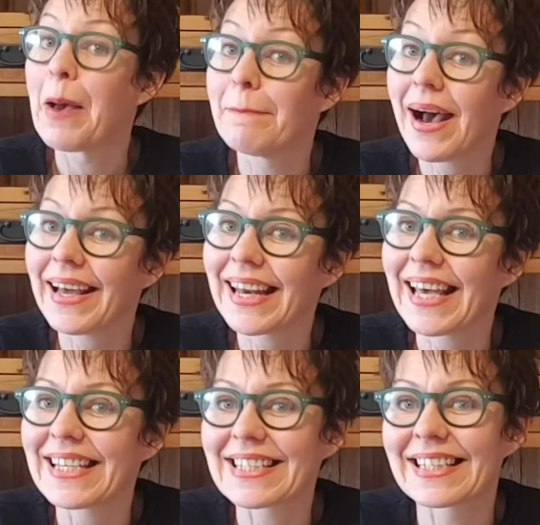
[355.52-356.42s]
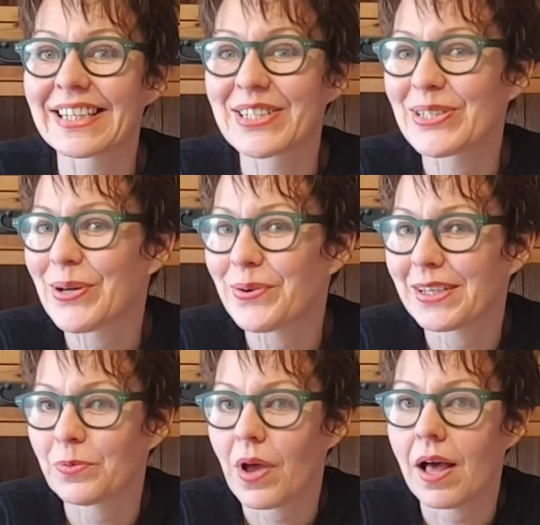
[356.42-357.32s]
Buy less, store
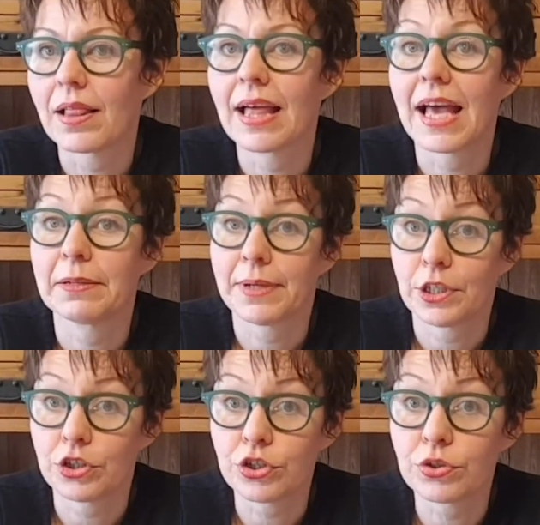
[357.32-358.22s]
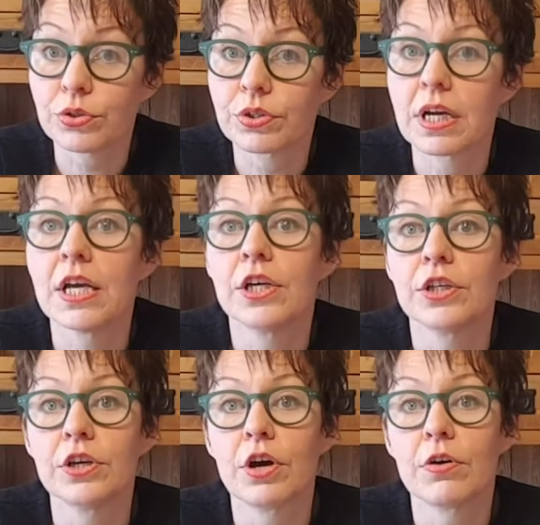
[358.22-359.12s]
it well, and make sure
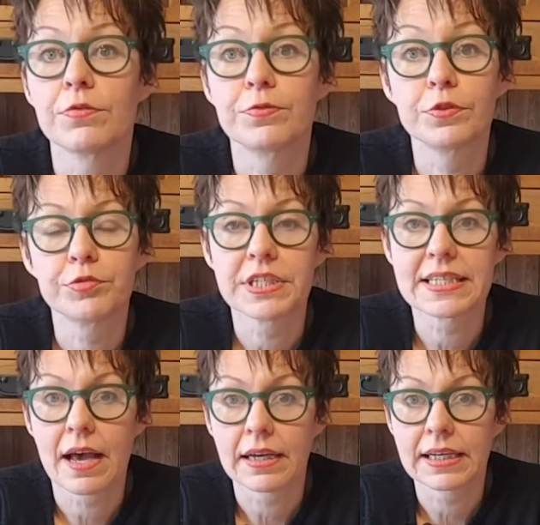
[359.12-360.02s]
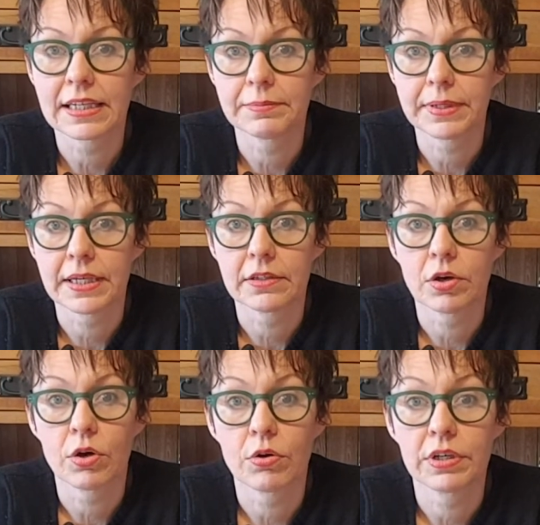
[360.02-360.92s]
your food recycling bin
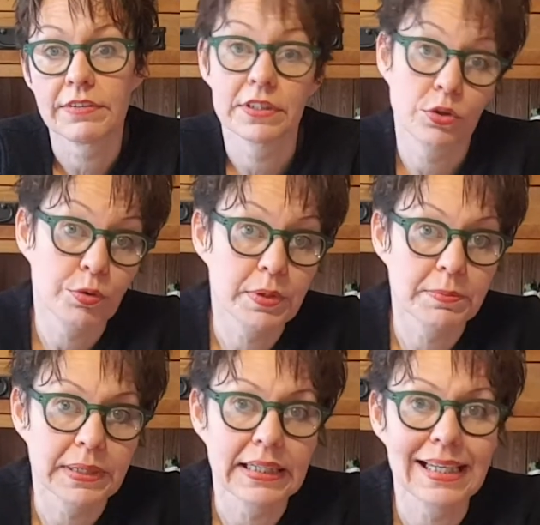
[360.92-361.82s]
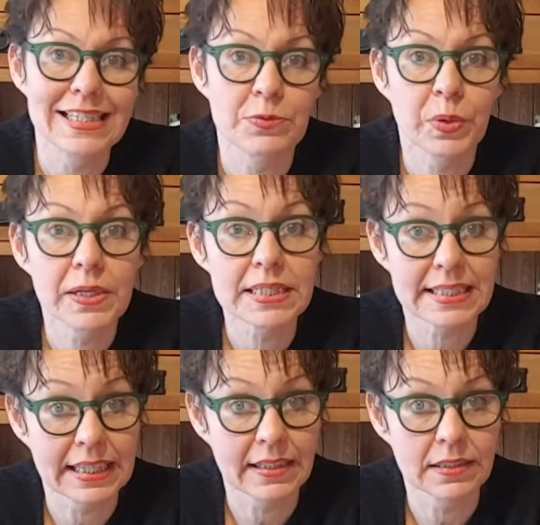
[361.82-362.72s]
or even normal bin is well
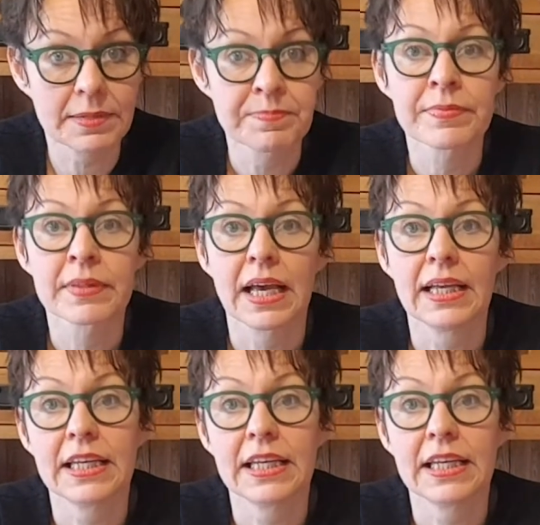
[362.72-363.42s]
sealed, and